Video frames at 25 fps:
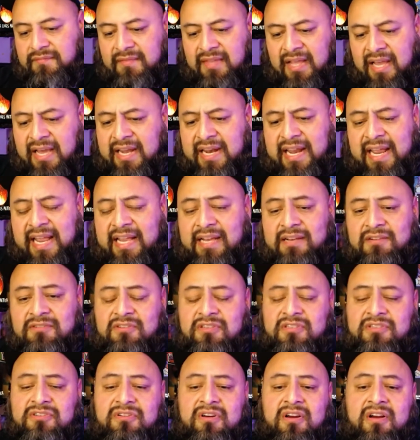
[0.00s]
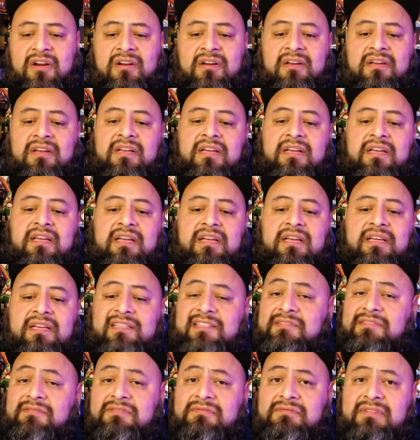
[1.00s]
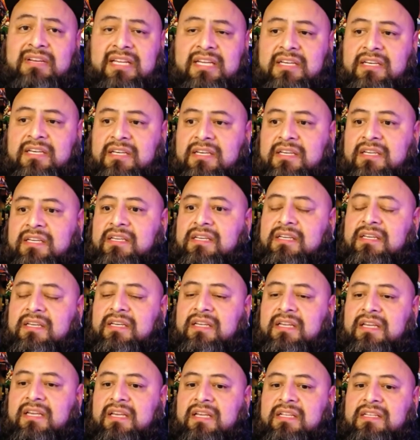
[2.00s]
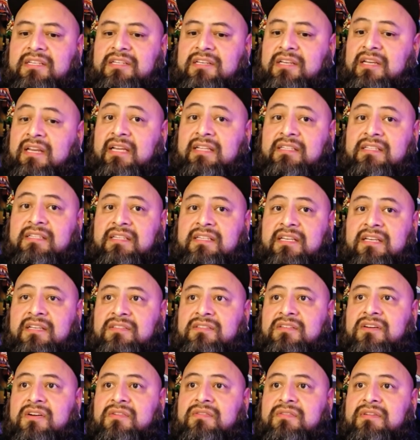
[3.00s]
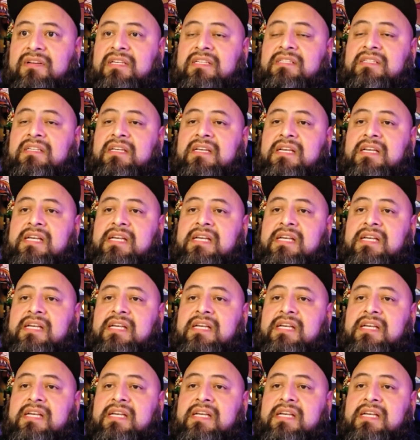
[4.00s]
I had an aunt who can draw. She was really good, and she liked to tell stories.